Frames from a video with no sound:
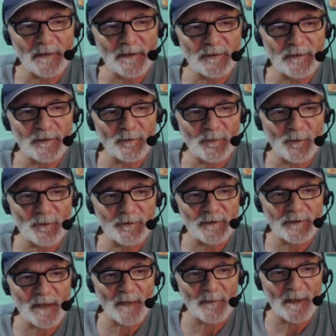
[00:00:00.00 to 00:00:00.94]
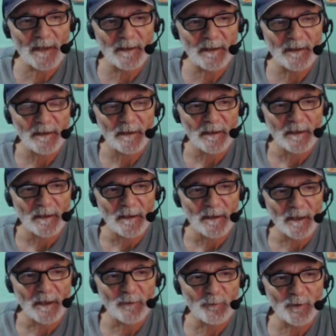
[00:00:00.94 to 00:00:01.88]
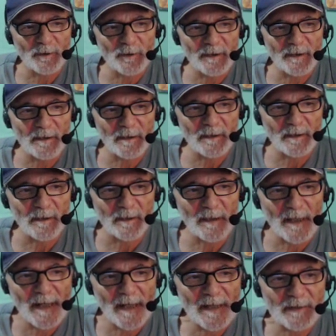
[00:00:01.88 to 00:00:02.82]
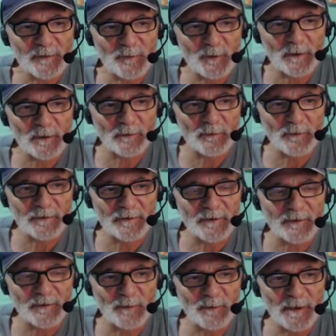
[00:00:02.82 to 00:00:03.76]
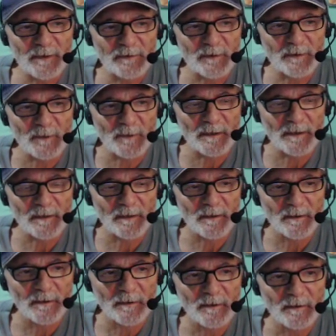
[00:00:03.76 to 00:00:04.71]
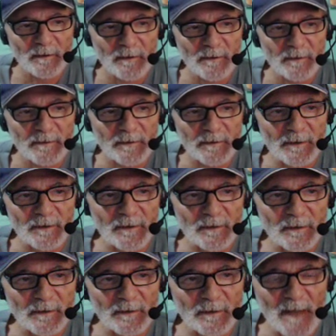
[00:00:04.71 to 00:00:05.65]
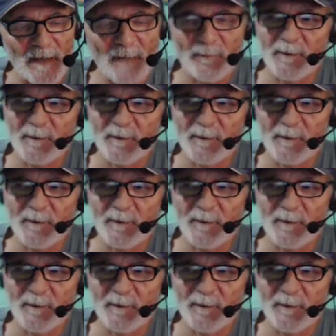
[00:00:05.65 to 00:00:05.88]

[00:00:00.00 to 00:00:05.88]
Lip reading: this is the first time I really asked for the Lord to speak to me, because I've